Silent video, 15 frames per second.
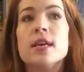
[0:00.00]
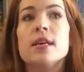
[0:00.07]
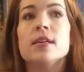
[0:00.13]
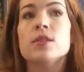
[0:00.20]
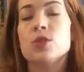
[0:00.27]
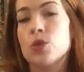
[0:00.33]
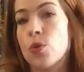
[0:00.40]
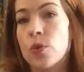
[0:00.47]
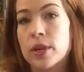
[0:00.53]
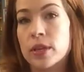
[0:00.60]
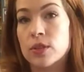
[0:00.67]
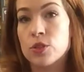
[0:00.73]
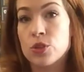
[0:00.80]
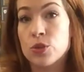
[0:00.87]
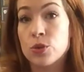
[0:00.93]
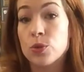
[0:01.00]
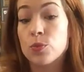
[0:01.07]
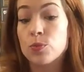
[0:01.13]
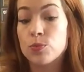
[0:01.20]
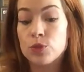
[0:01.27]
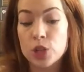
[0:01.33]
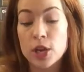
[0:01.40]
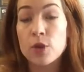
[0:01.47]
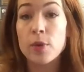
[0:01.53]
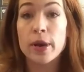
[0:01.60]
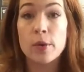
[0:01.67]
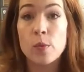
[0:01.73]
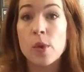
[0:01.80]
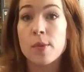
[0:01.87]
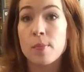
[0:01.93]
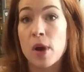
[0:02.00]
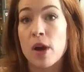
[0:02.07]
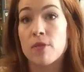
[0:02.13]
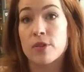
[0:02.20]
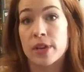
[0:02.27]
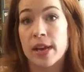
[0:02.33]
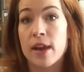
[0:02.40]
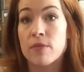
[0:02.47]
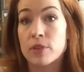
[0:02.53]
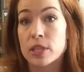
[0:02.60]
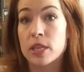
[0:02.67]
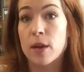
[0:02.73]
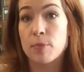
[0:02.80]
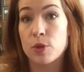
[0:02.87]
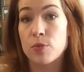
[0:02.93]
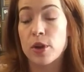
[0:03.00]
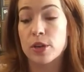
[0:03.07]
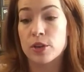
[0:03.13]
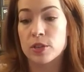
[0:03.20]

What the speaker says: is going to generate 1 poverty every time you run your